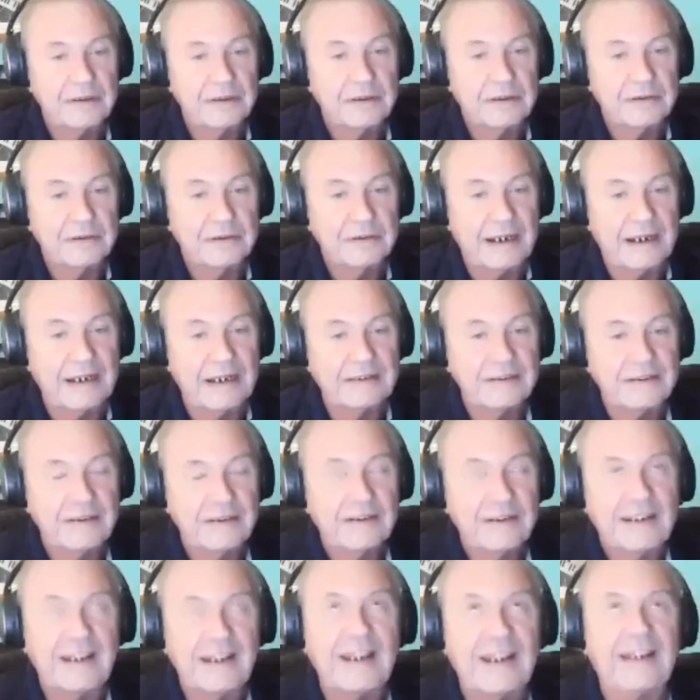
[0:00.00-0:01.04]
right?
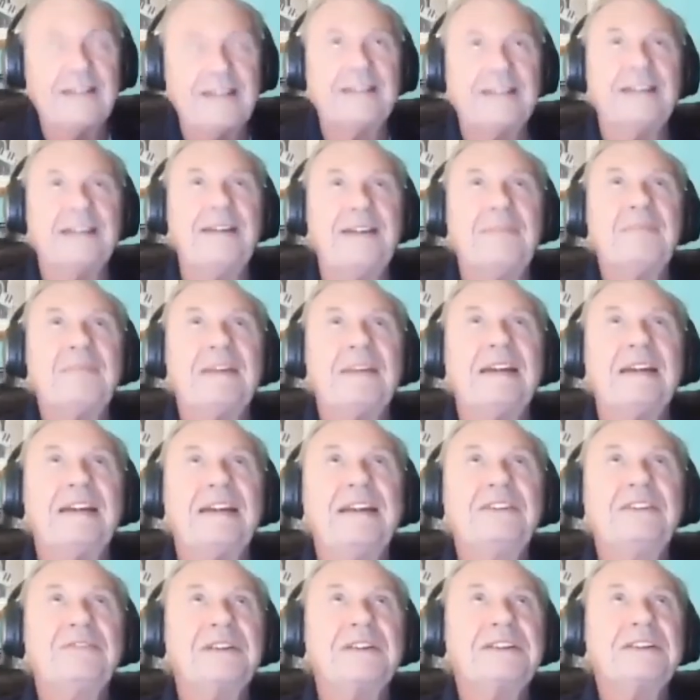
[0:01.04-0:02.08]
And
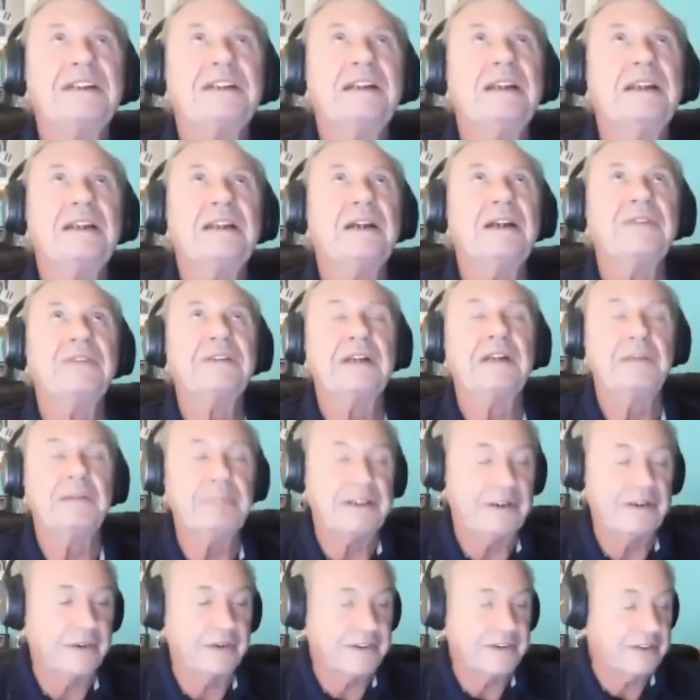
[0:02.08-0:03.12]
interestingly enough, and
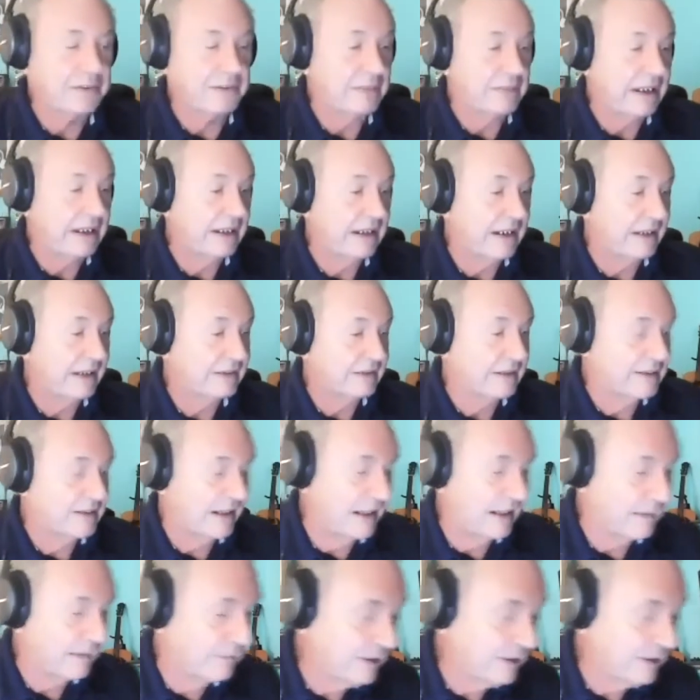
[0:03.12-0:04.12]
unbeknownst to me at the time,